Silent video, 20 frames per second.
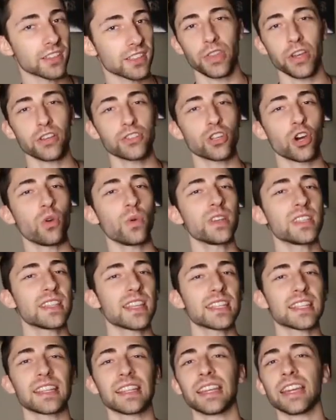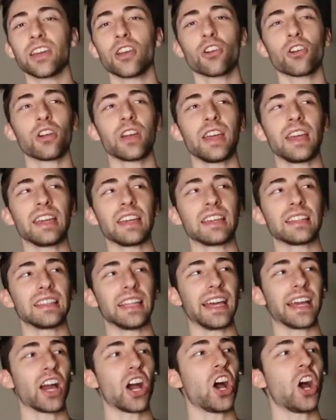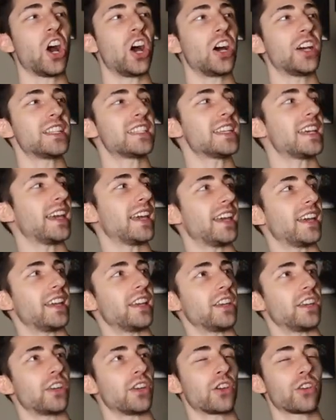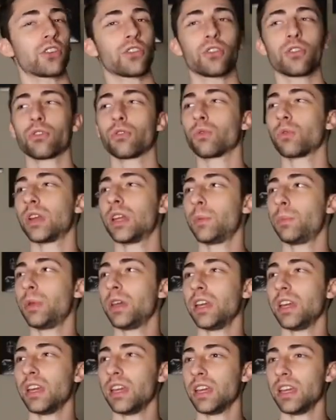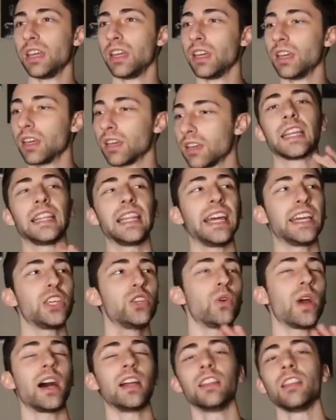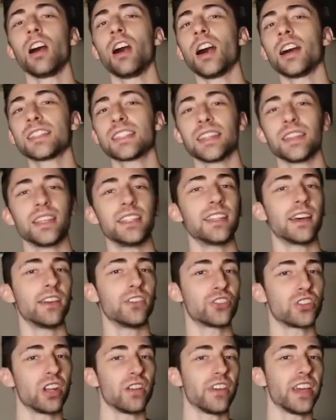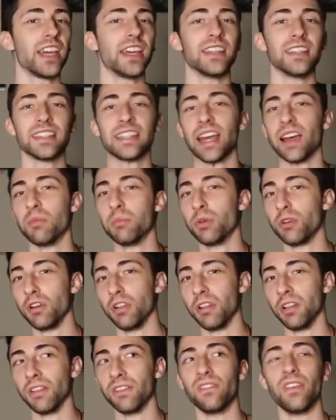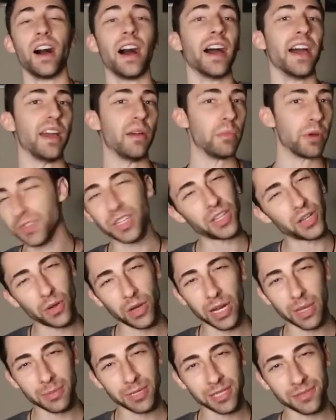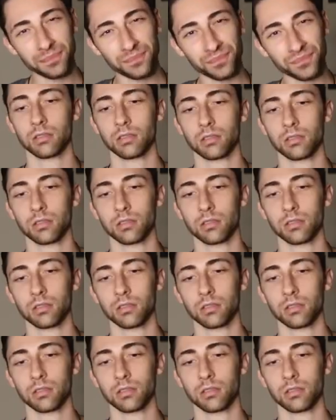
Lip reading: There's always this lingering, like, haunting, creepy, like you got lost in the dungeon of a hidden temple vibe. You know what I mean?